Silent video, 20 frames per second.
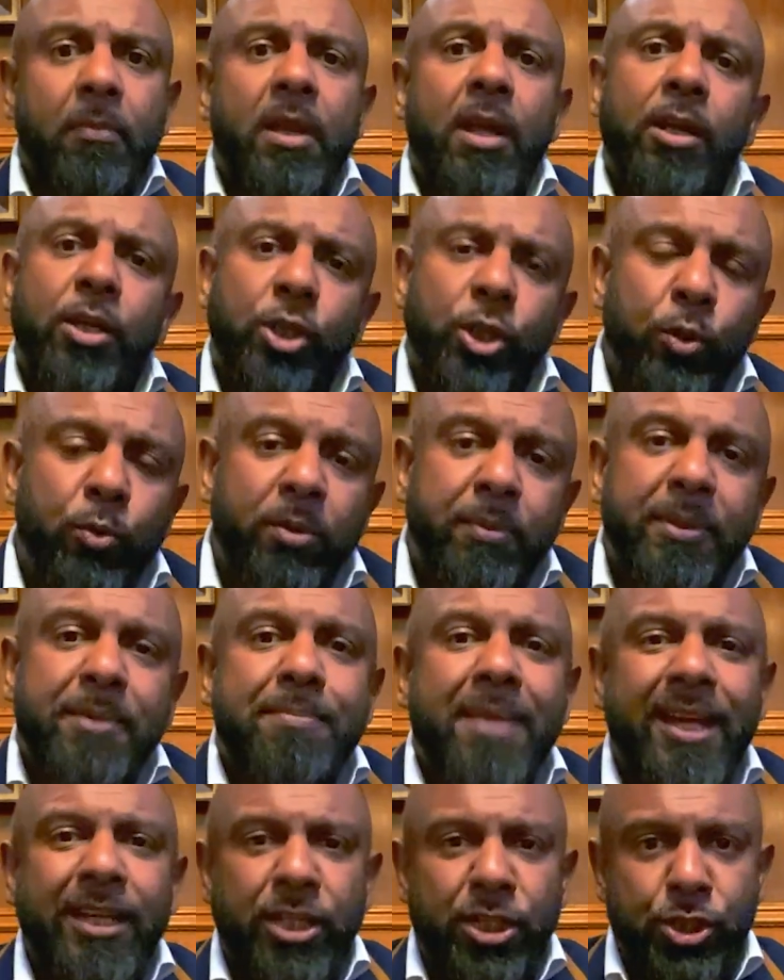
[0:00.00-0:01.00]
you want to be
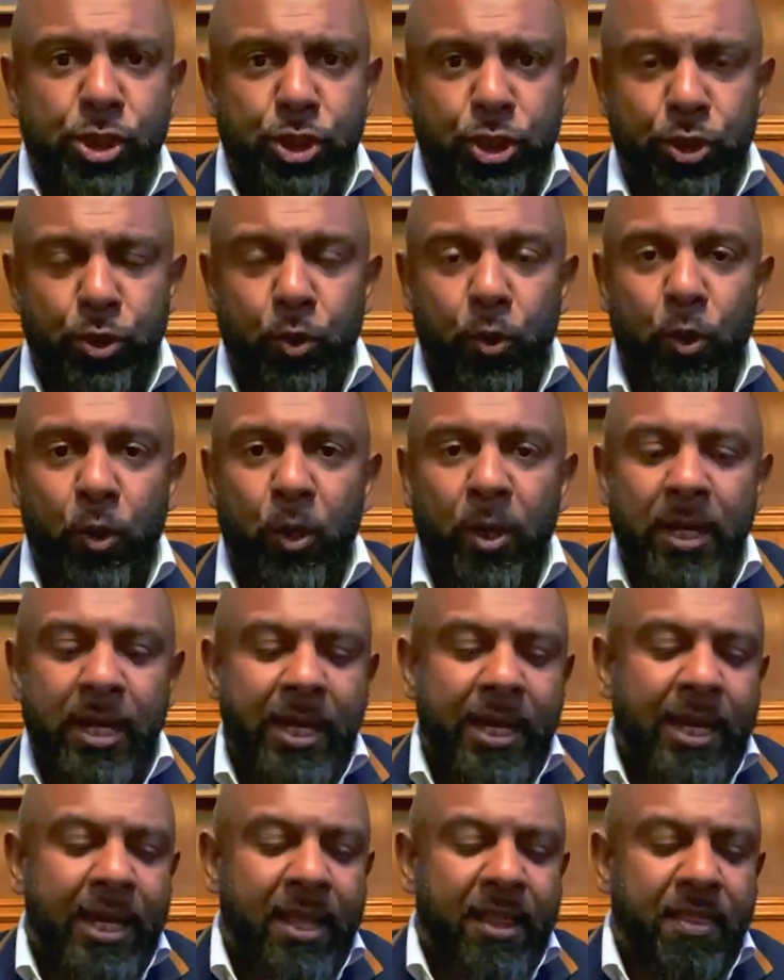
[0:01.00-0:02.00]
making sure
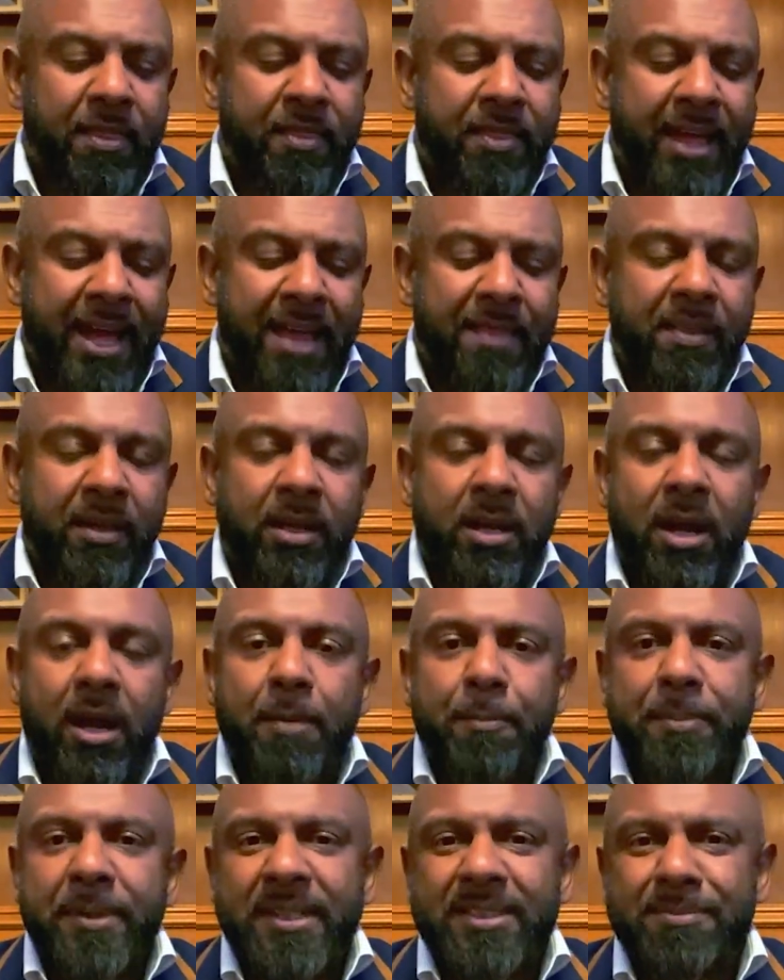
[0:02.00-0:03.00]
that the
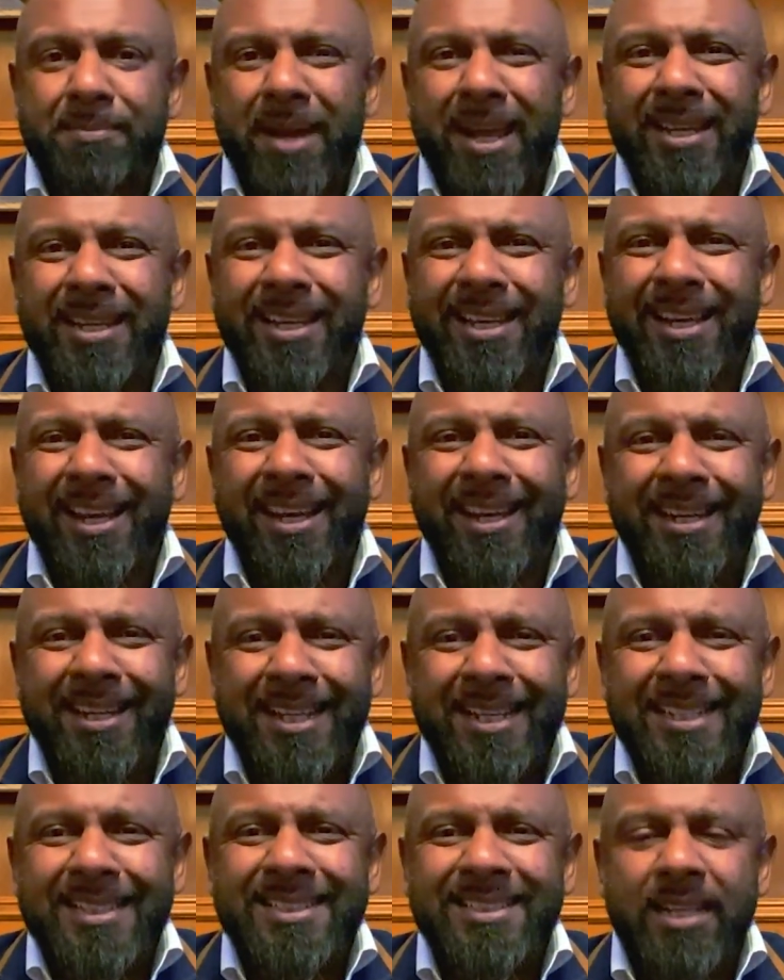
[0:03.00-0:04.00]
company's making, at
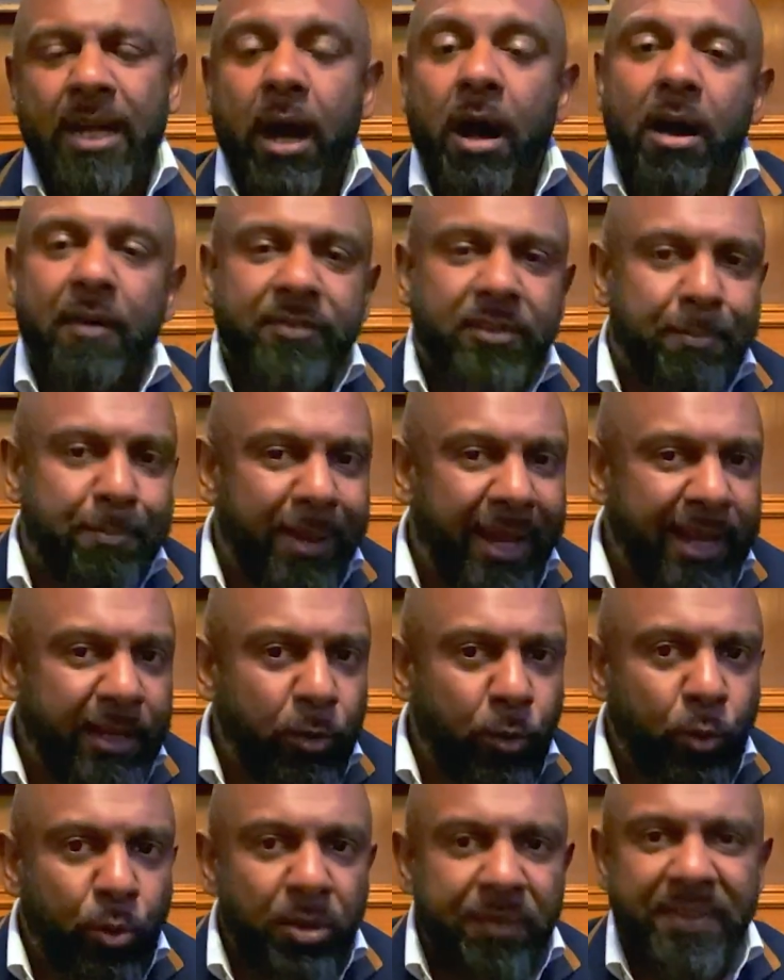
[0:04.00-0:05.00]
least after paying
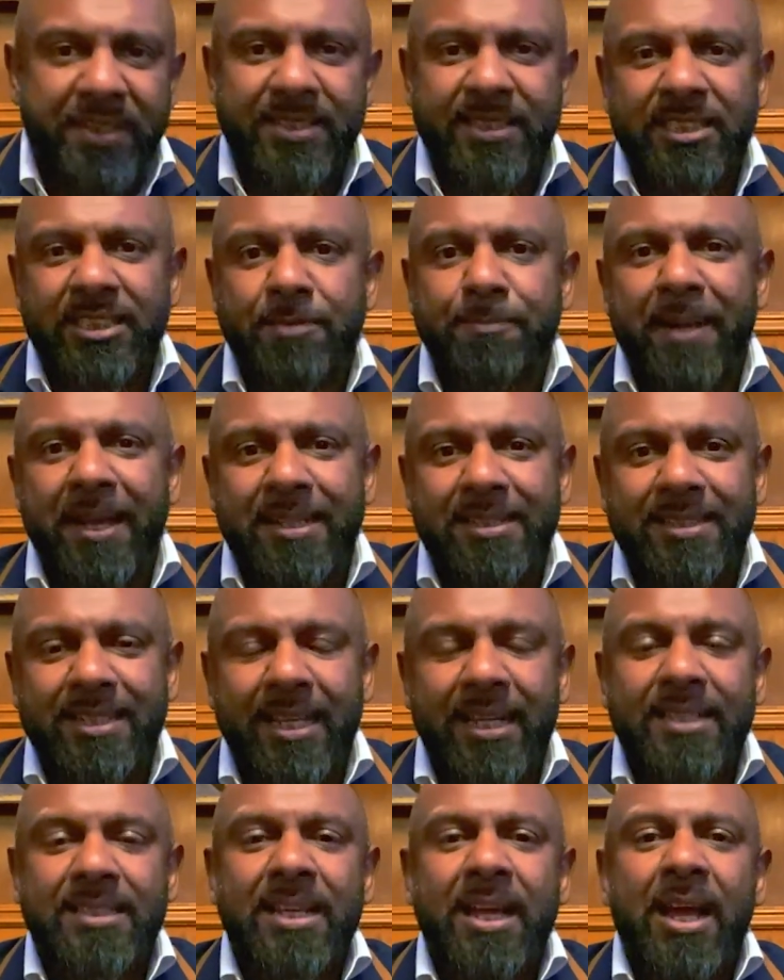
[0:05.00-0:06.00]
all of its
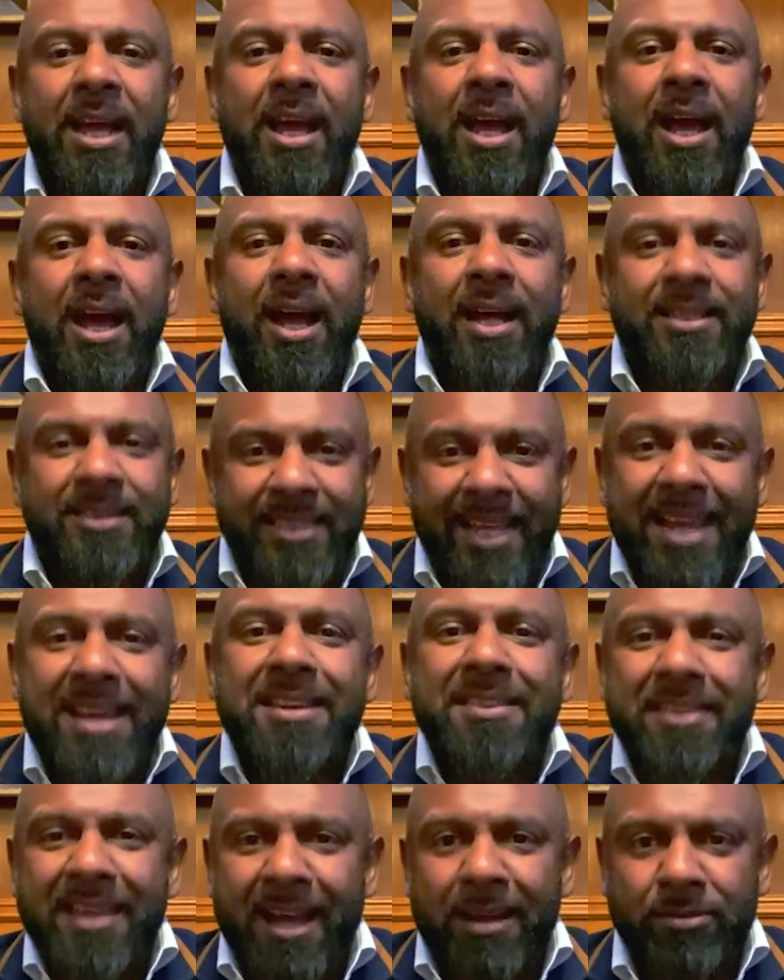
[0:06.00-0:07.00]
expenses,
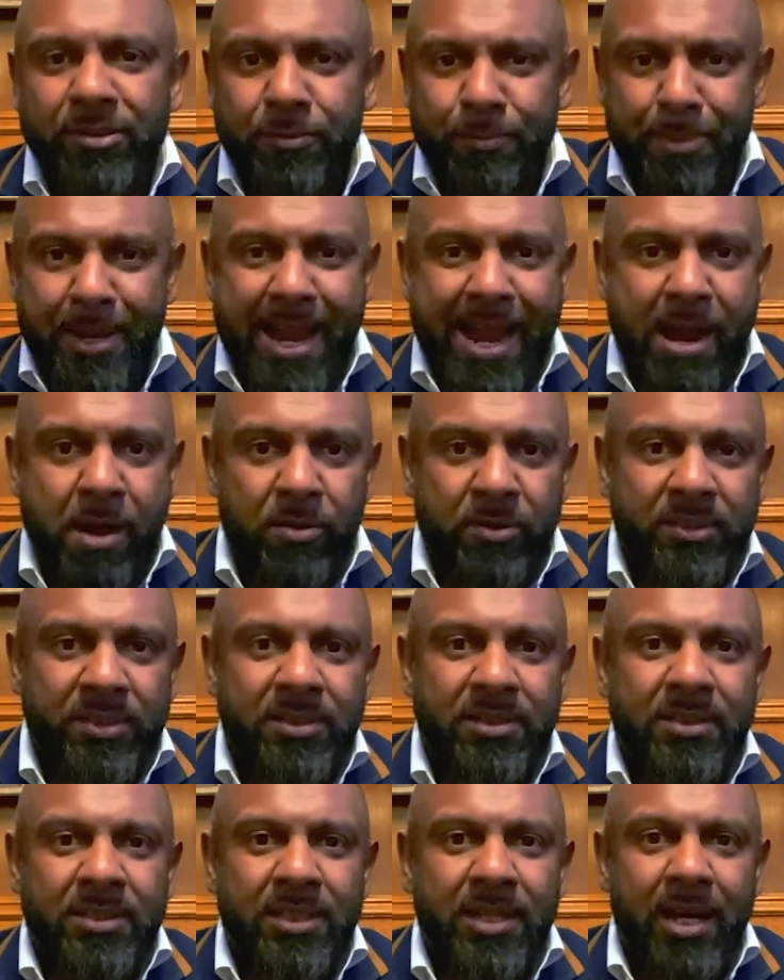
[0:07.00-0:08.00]
£10,000
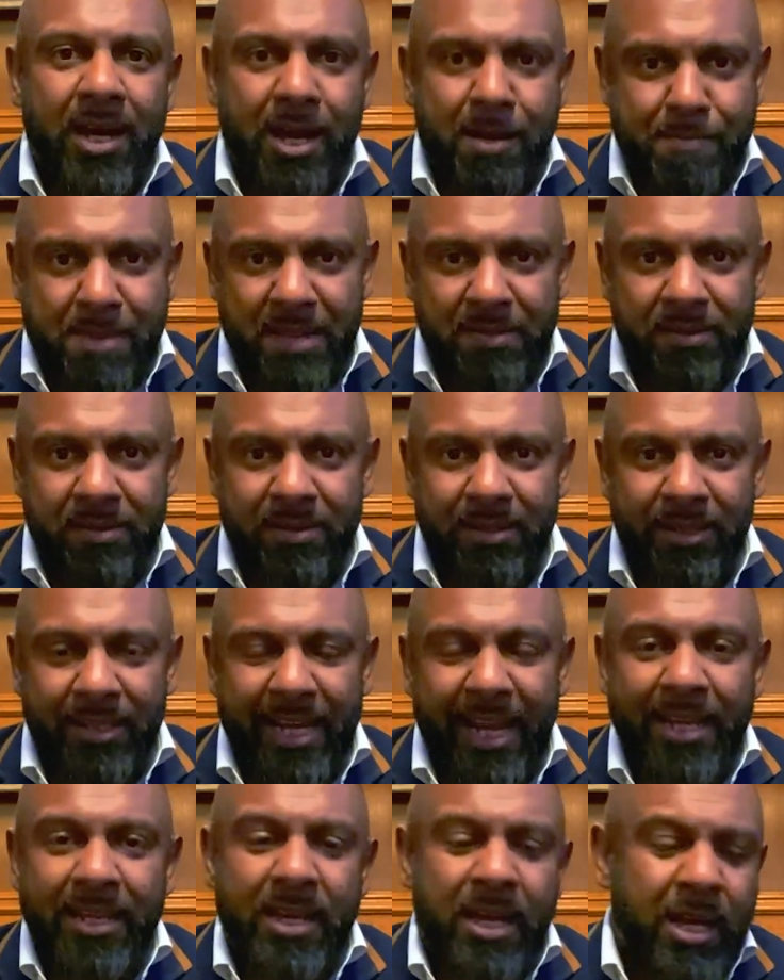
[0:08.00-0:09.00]
a month,
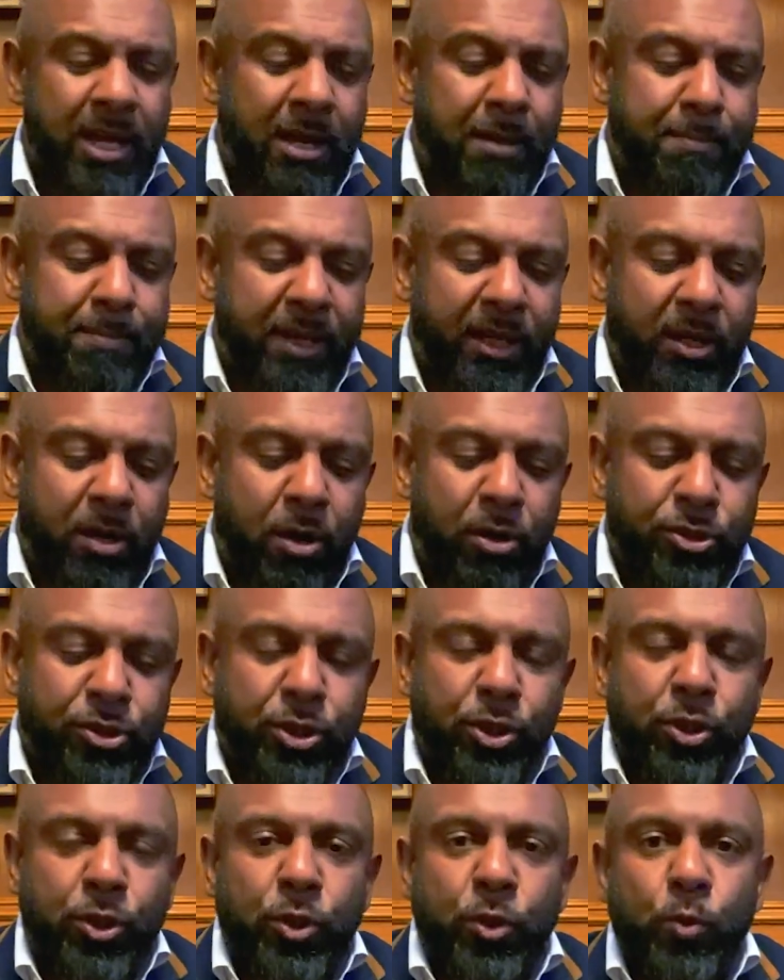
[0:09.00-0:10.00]
okay? Because
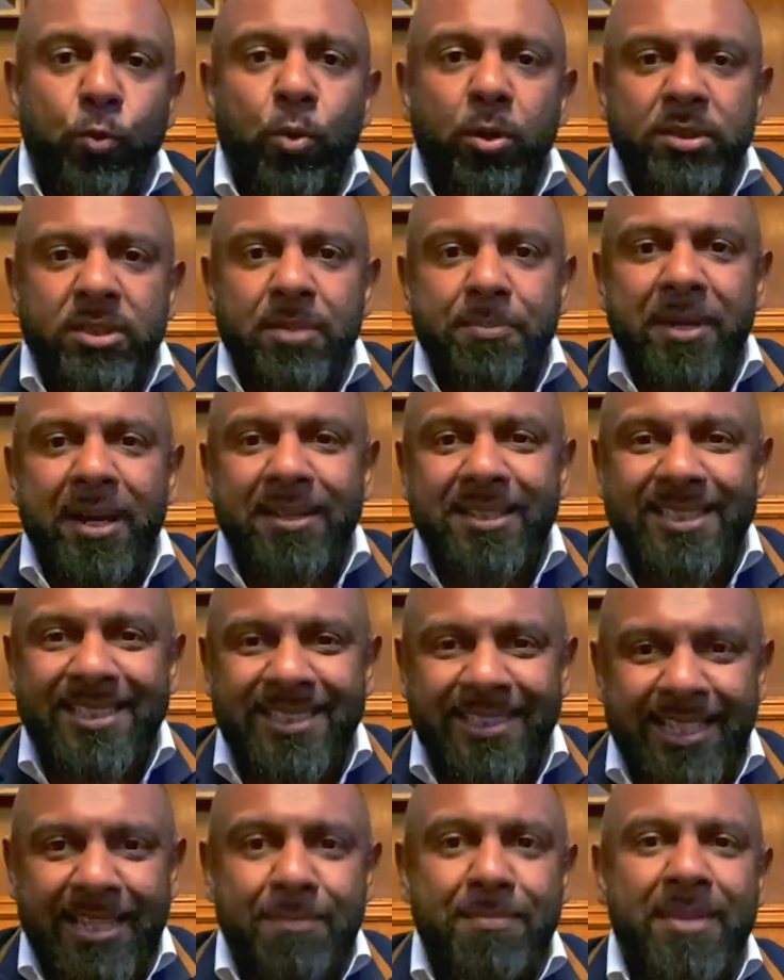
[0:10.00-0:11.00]
you want to be able to
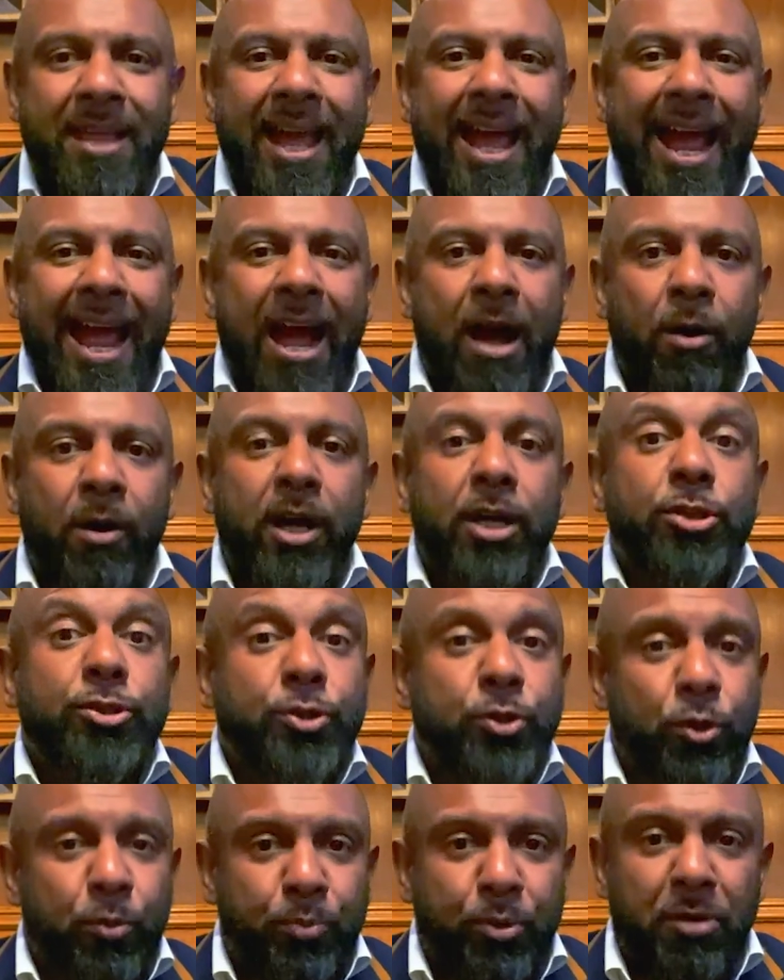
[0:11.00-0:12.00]
skim that out as
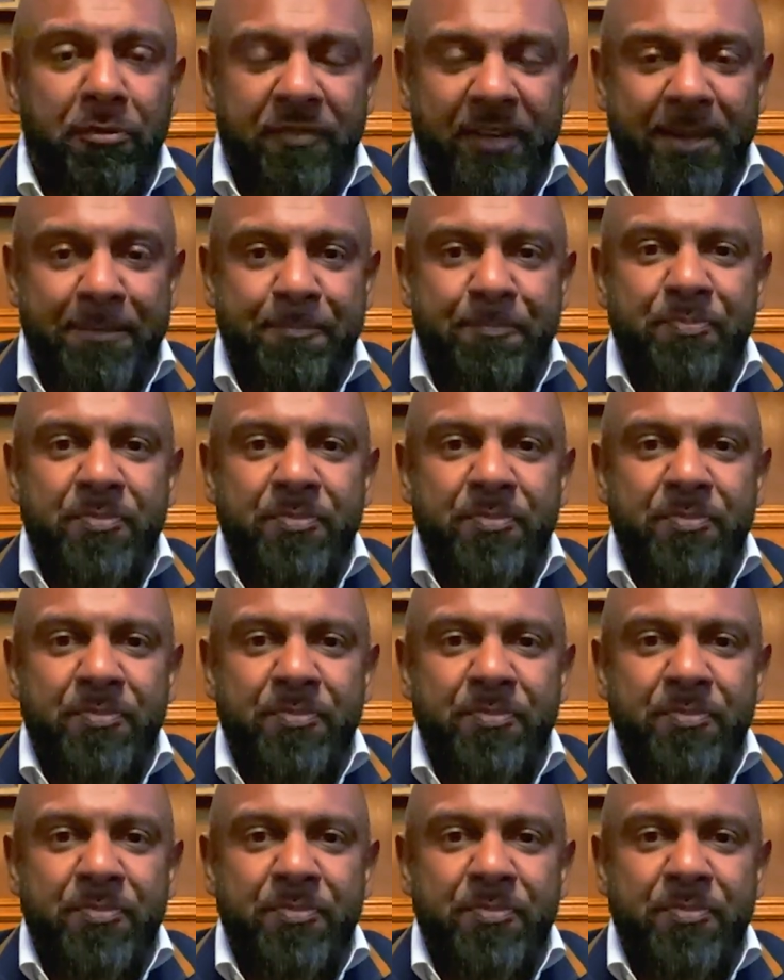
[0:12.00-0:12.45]
your profit.